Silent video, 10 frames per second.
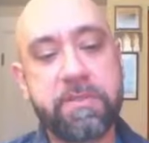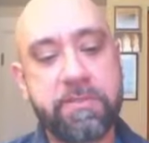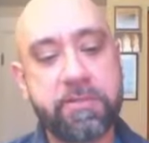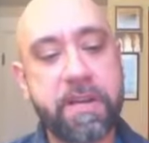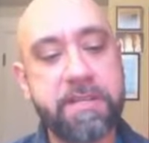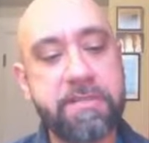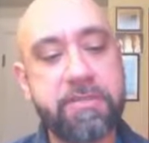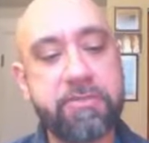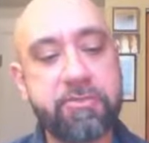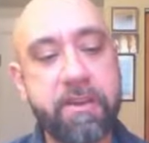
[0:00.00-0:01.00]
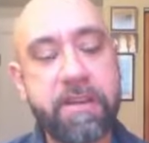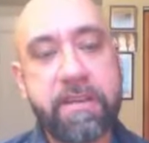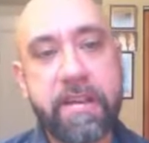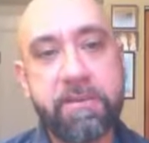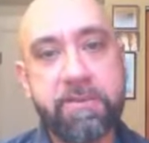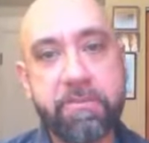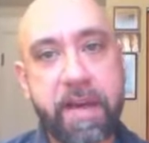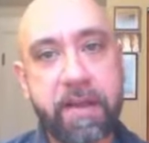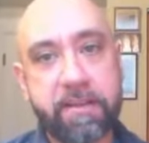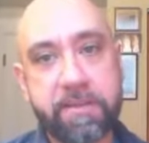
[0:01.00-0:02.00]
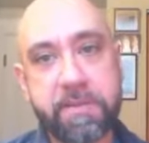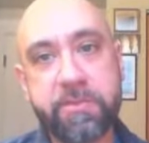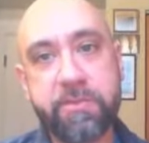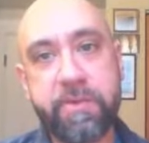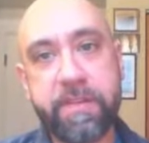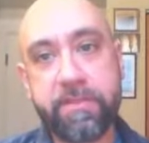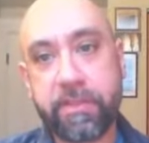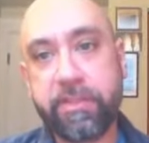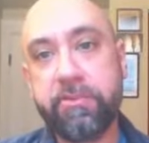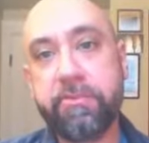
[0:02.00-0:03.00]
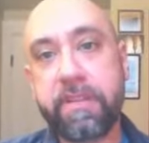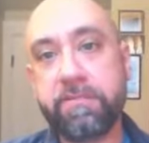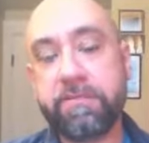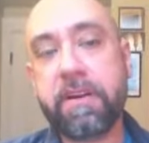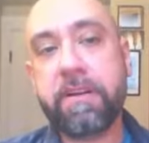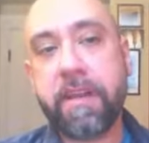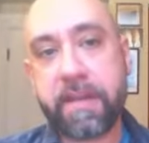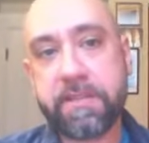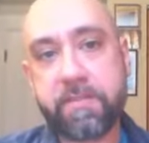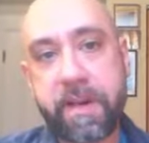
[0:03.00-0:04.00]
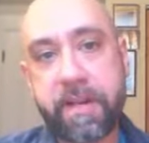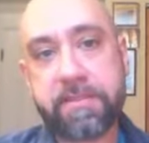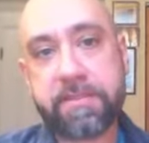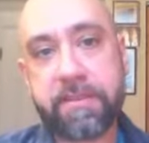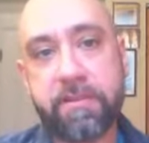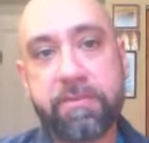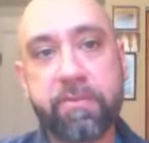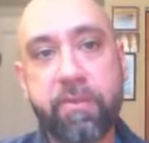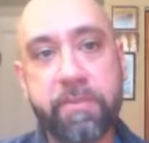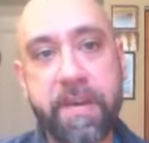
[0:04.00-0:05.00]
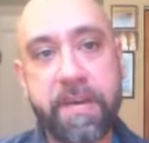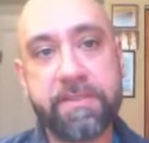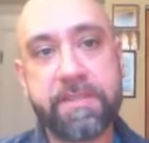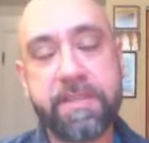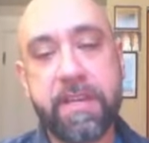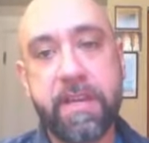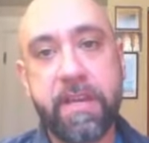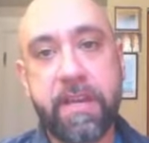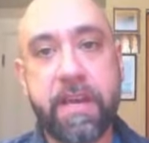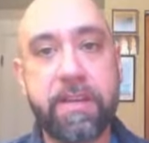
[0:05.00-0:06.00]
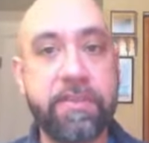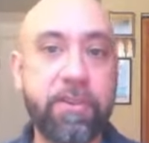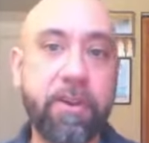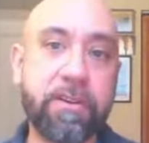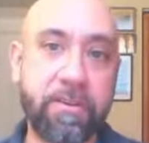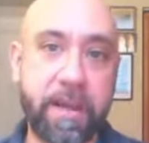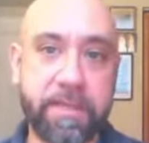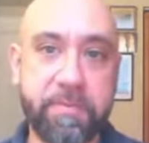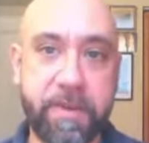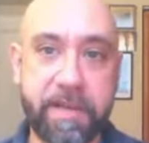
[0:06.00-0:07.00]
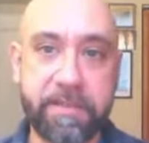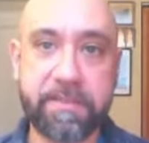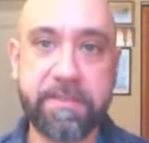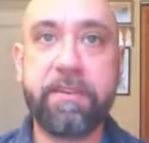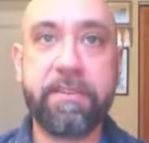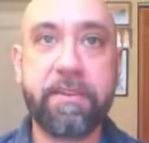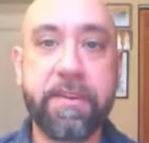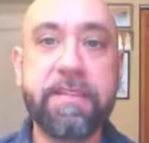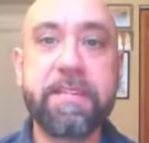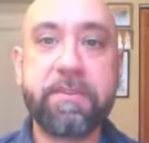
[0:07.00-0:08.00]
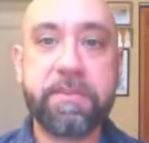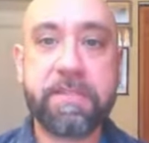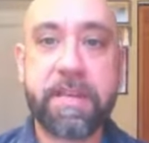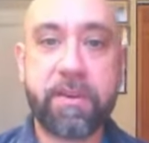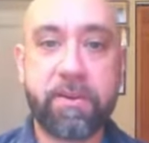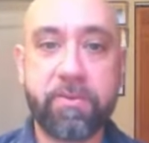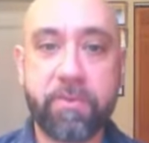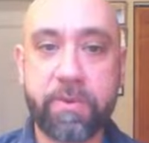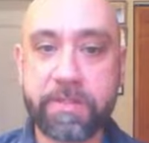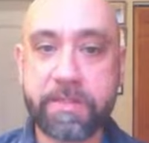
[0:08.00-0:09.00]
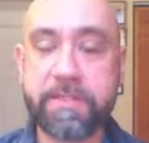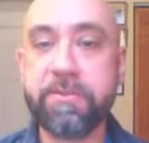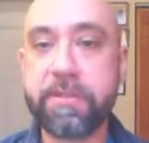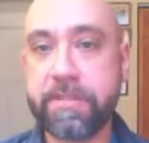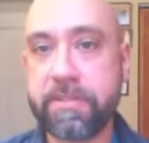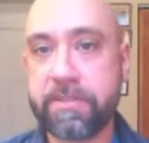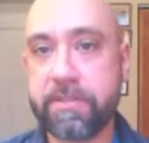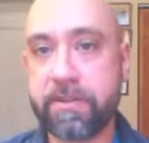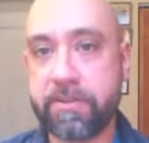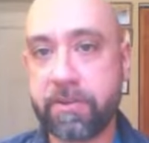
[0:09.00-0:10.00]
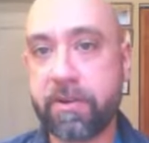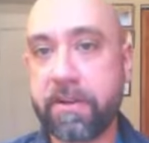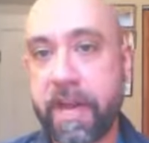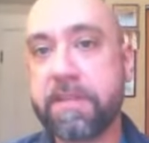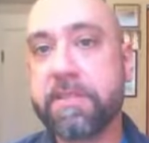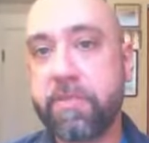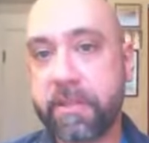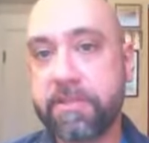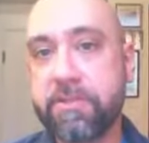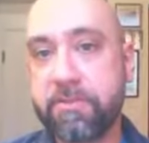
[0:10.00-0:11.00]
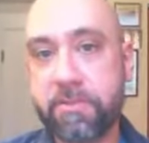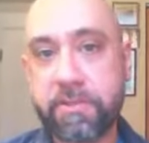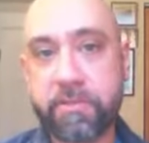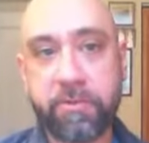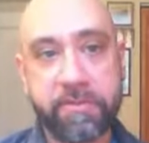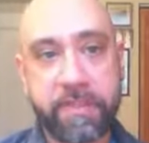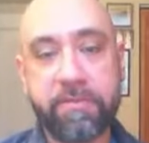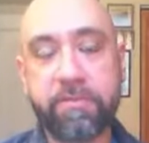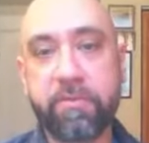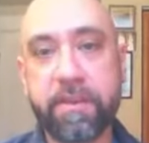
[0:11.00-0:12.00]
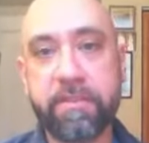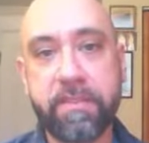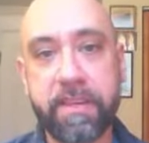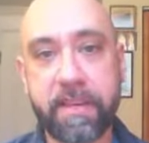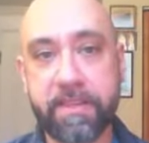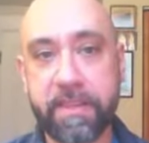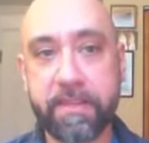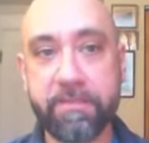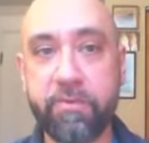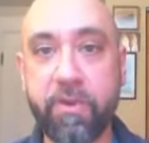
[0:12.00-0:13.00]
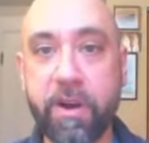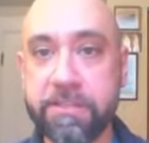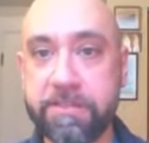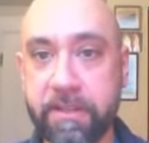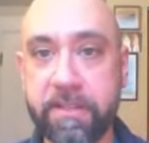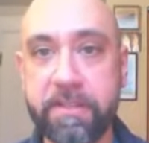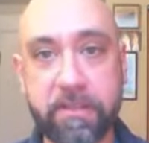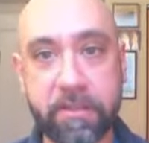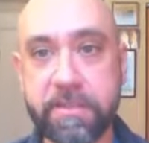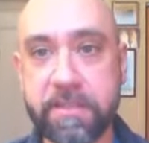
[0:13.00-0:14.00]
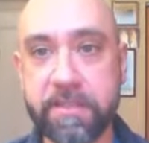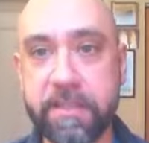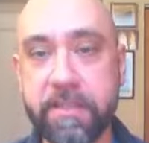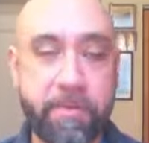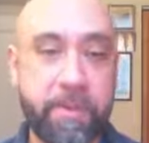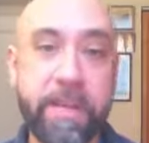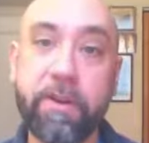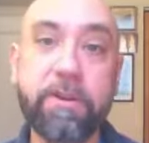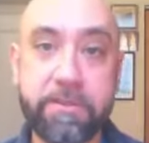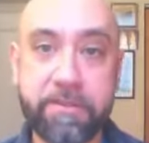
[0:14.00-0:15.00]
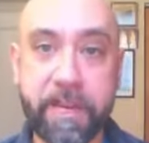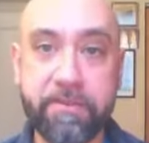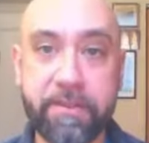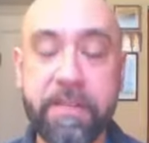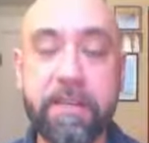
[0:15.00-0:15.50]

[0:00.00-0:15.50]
tries to strike a careful balance between the cute and fun aspect of the romance and the darker aspects. There is, I would say, a, a, serious dark aspect to this movie. For one thing, I think if you watch very closely, the character of Henry